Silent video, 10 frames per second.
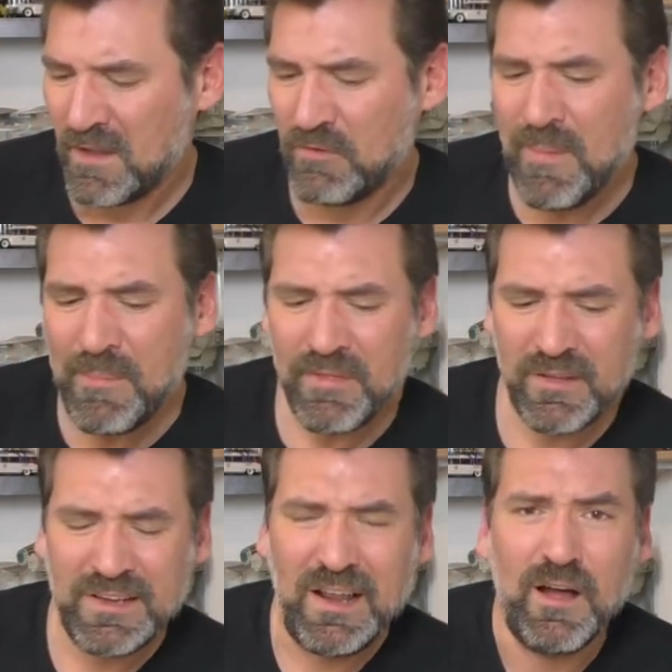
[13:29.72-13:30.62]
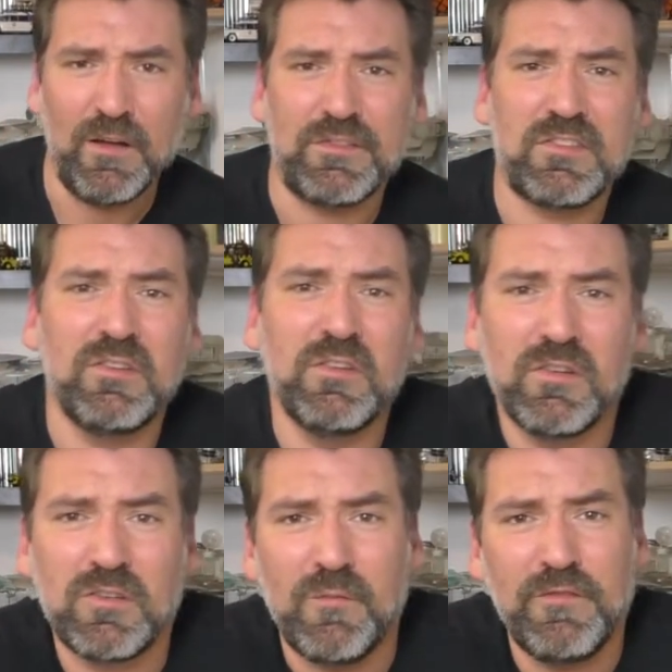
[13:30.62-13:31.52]
remember the gloves
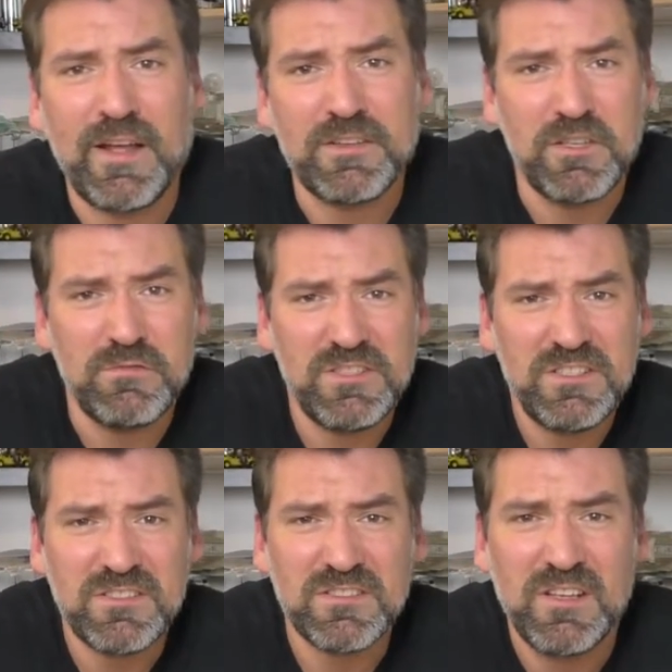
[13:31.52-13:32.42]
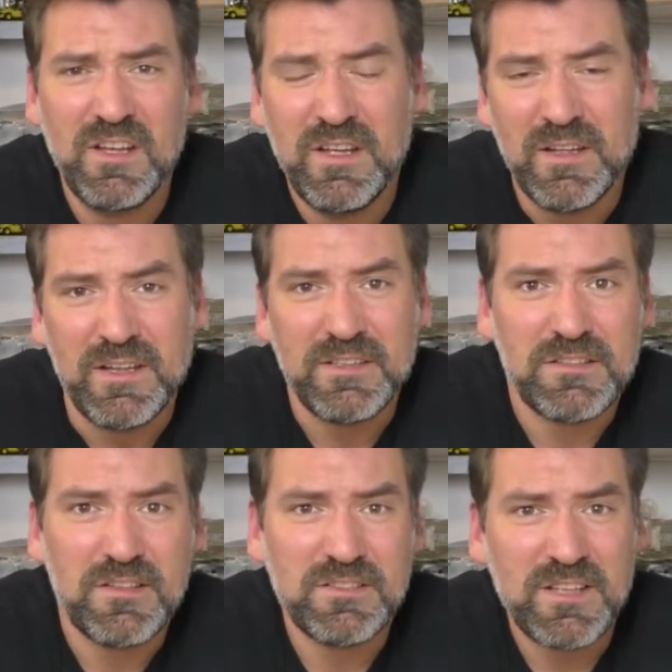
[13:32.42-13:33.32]
Cobb Vanth uses? It's
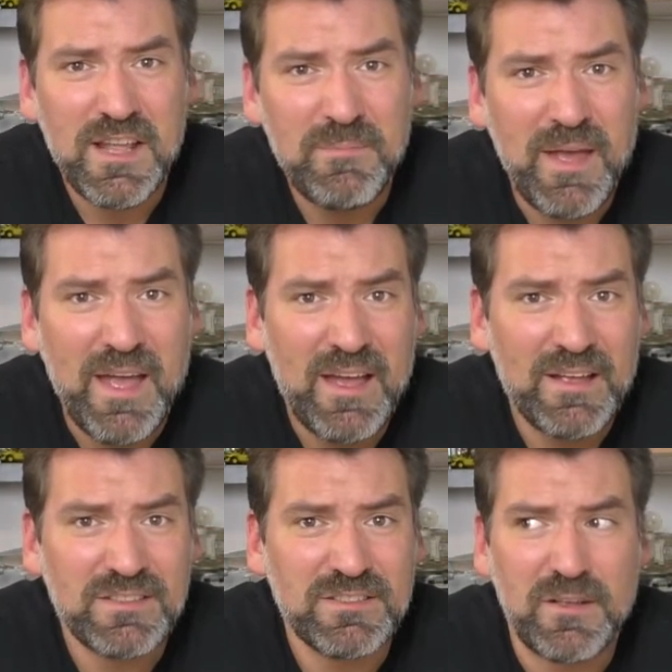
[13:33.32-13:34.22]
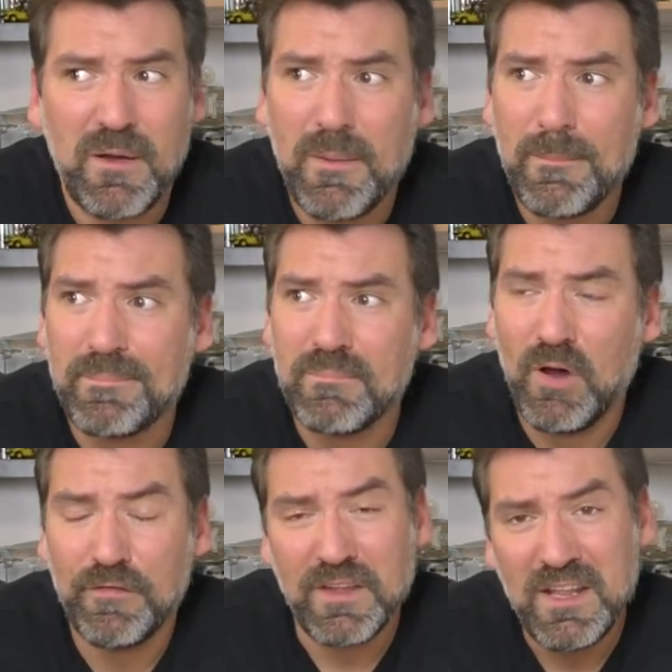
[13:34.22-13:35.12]
the same as
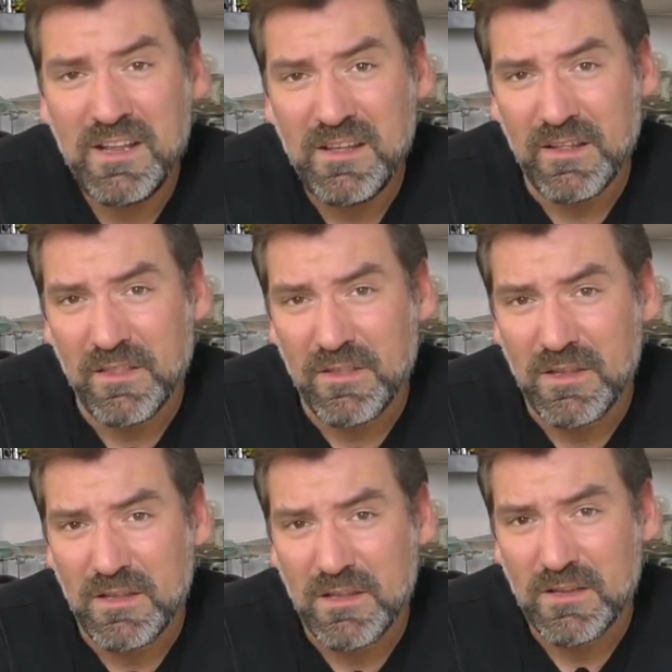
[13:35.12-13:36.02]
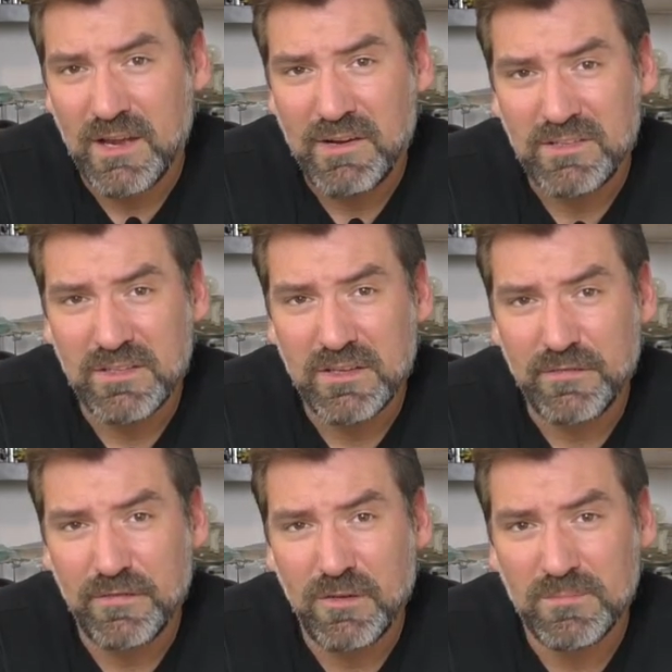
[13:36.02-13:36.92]
Moff Gideon, the character
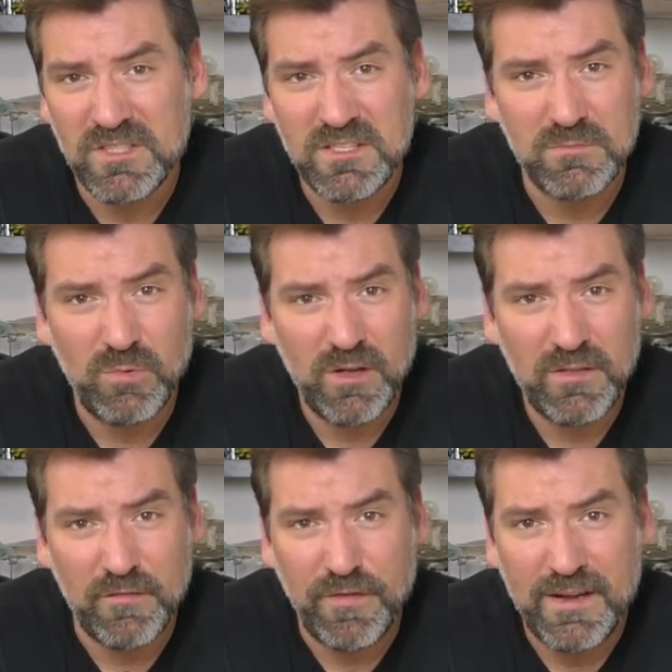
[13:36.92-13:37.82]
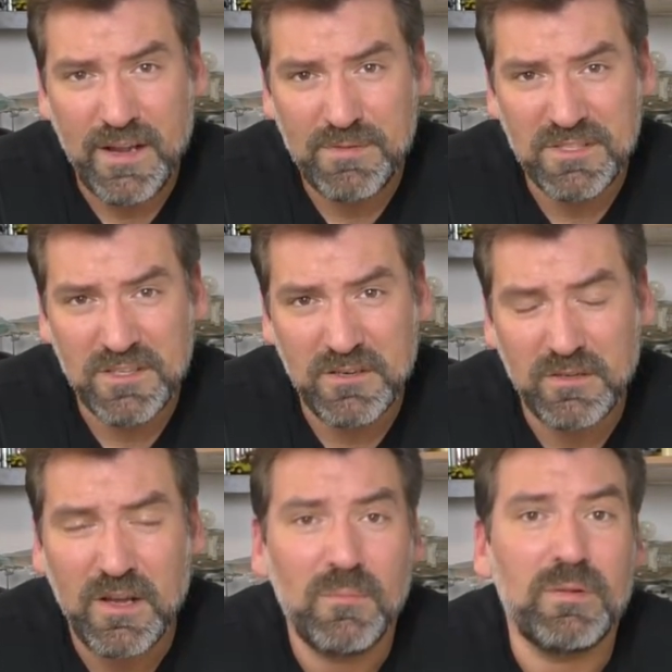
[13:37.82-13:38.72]
from season 1, the final
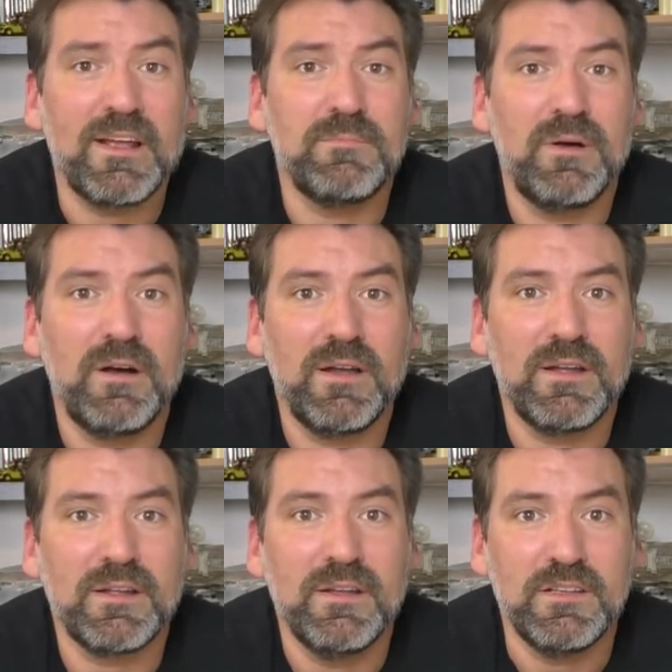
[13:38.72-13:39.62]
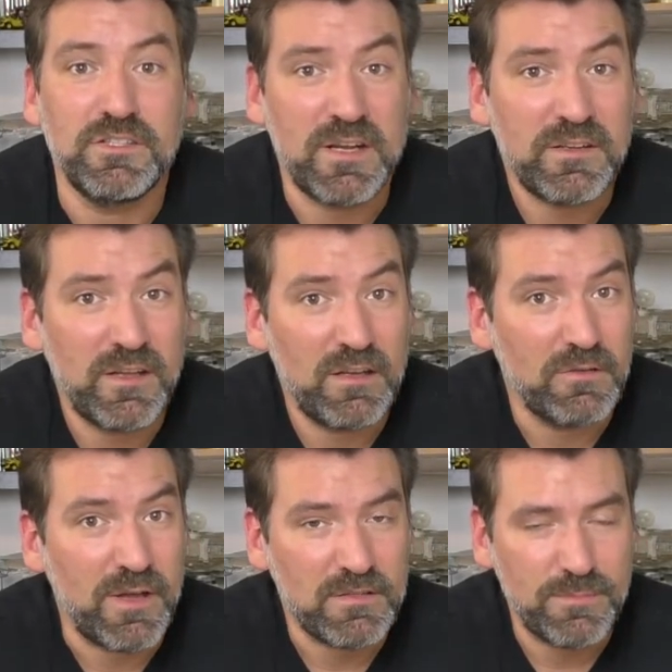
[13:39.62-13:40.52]
episode, played by
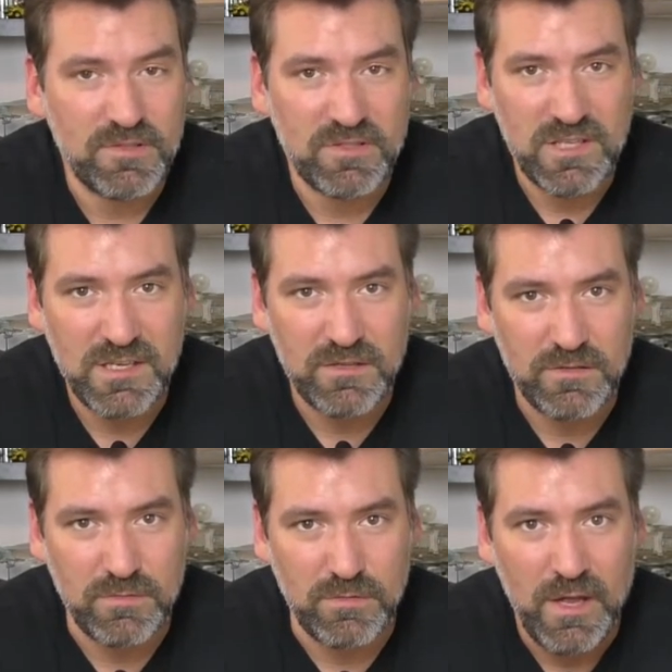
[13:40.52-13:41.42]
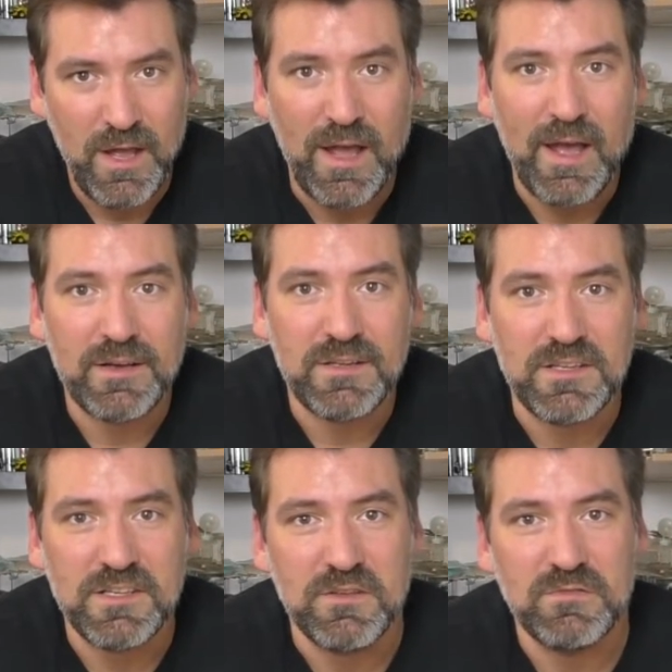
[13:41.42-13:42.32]
Giancarlo Esposito. And
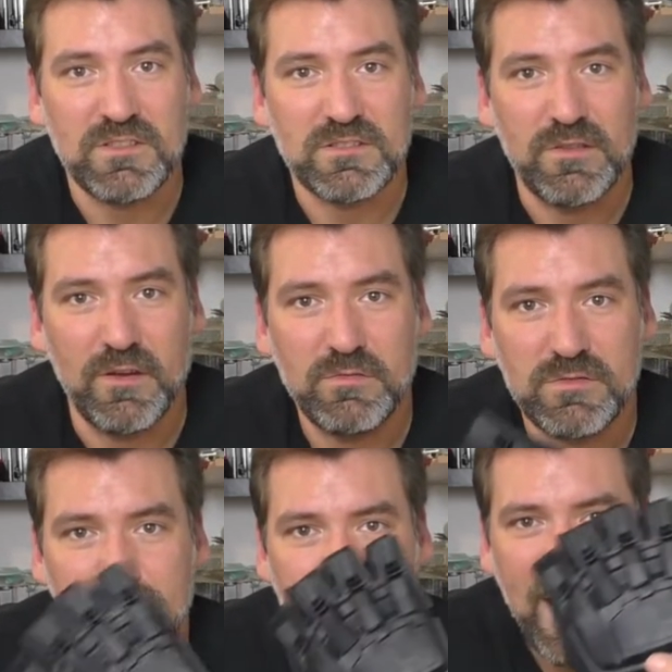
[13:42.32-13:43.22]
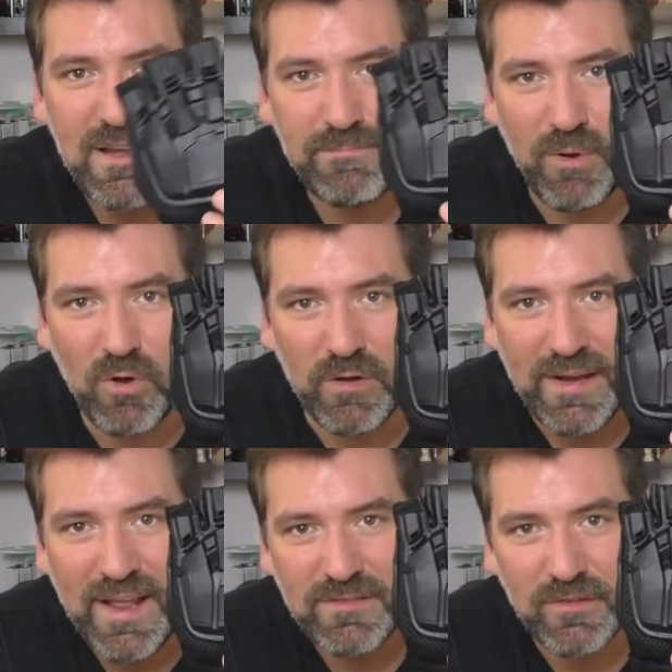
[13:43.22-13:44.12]
he uses those paintball
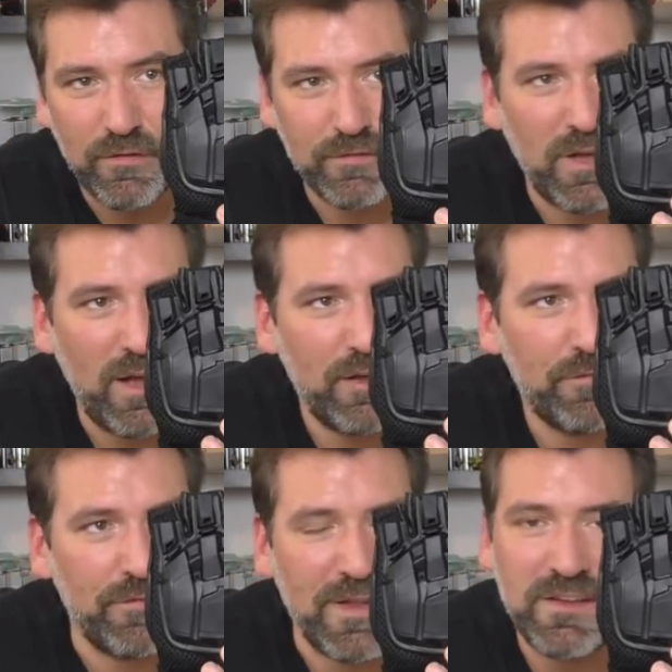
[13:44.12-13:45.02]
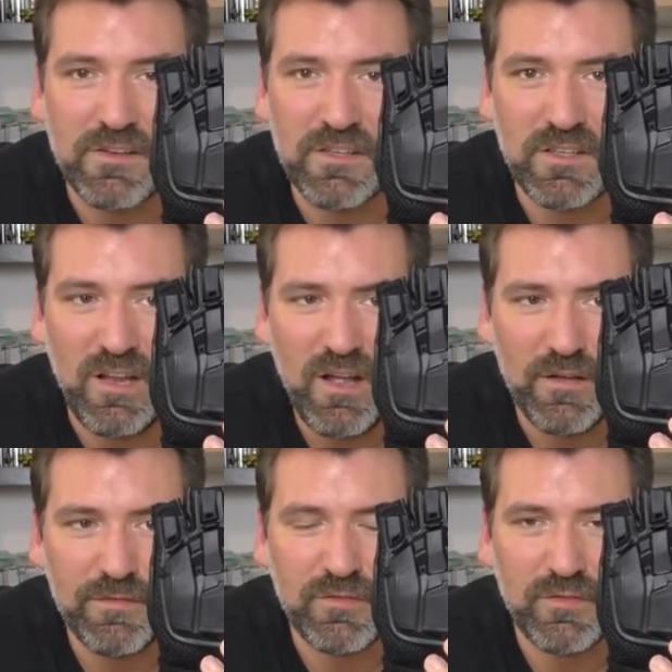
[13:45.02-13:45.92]
and airsoft half-finger
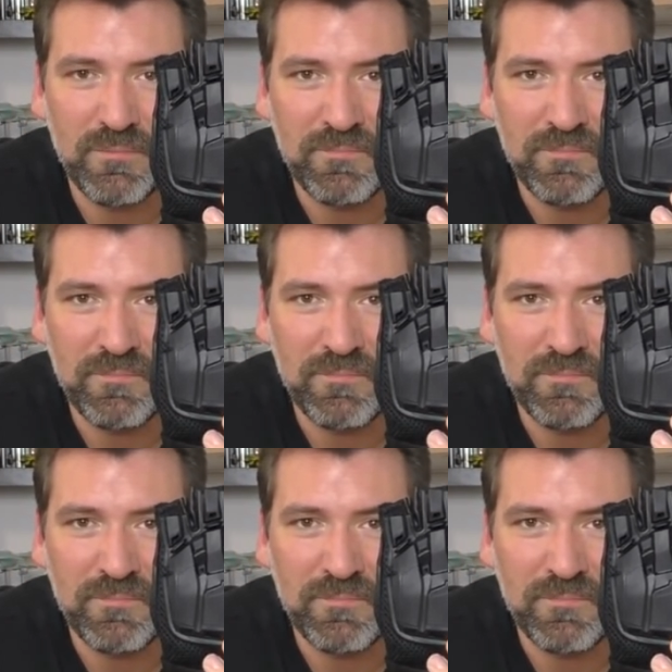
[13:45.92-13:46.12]
gloves.